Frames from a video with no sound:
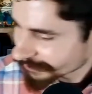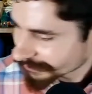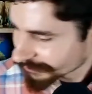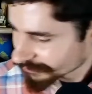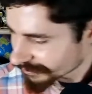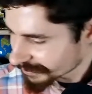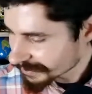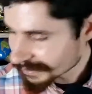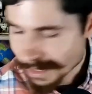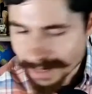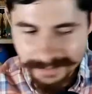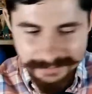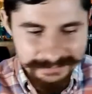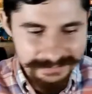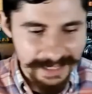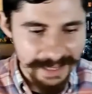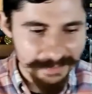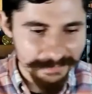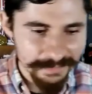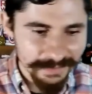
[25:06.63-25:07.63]
I'm running out of
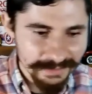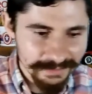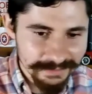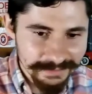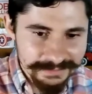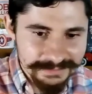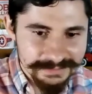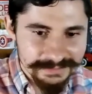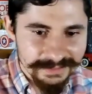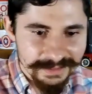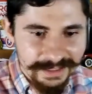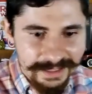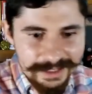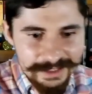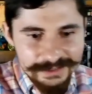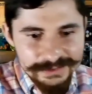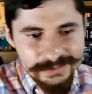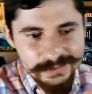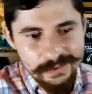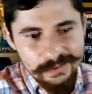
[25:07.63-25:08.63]
time. Listen.
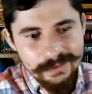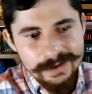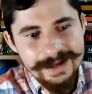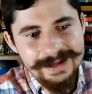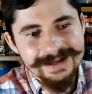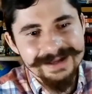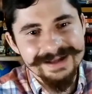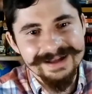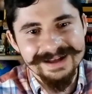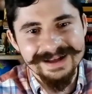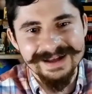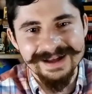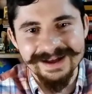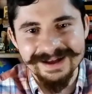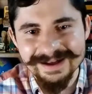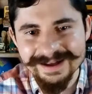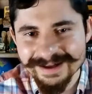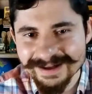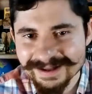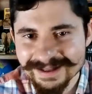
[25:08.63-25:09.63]
So...
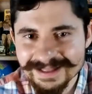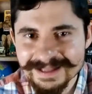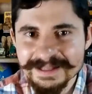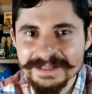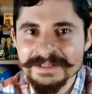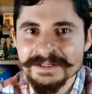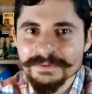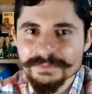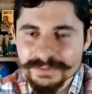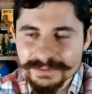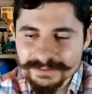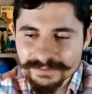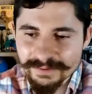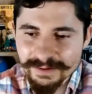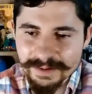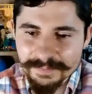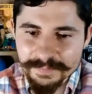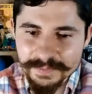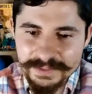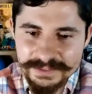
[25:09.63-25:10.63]
Winter
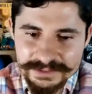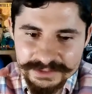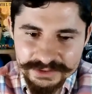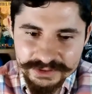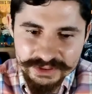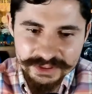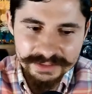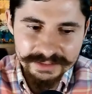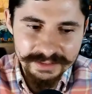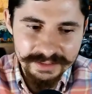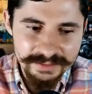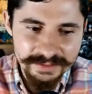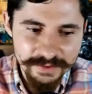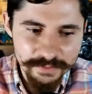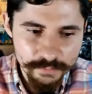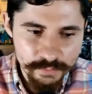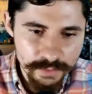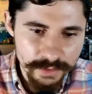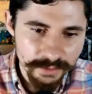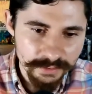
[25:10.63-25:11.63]
Olympics are shit and they're
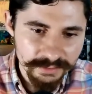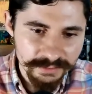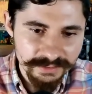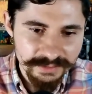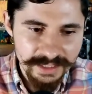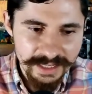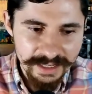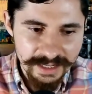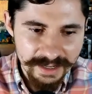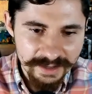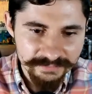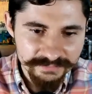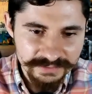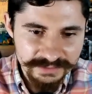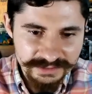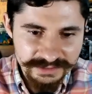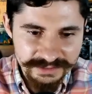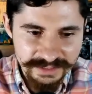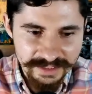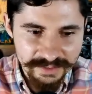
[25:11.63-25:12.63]
weird. They have
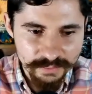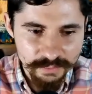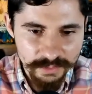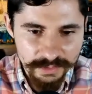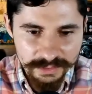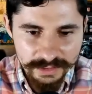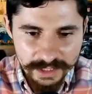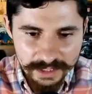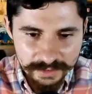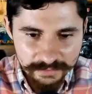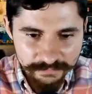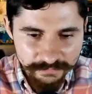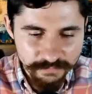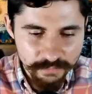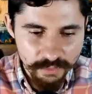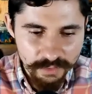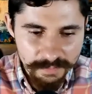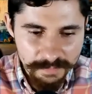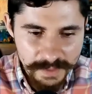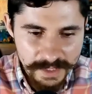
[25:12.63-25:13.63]
this thing where
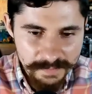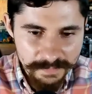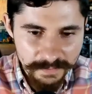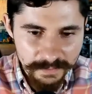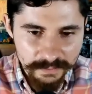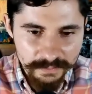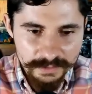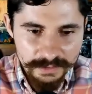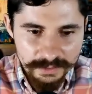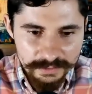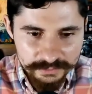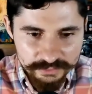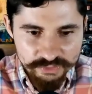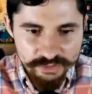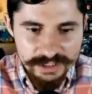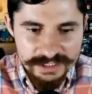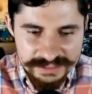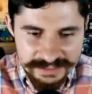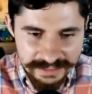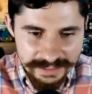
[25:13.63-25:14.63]
4 people
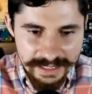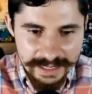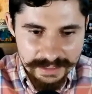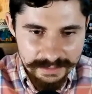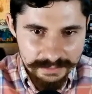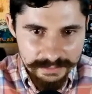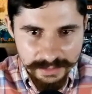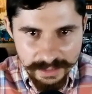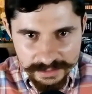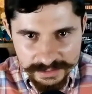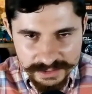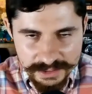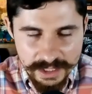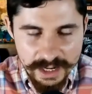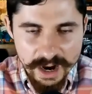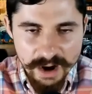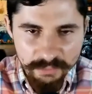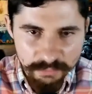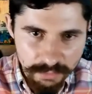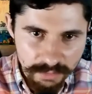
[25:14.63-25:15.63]
dressed again as
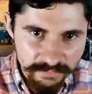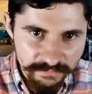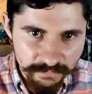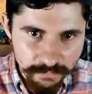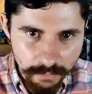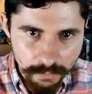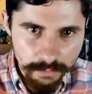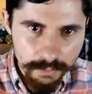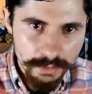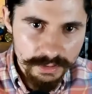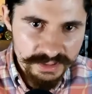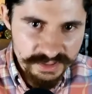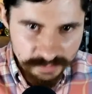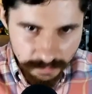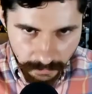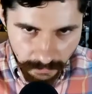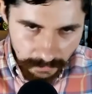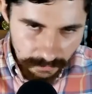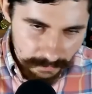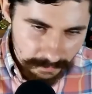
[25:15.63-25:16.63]
colorful
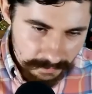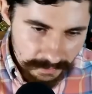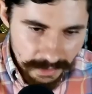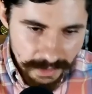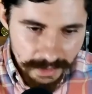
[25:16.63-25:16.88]
sperm,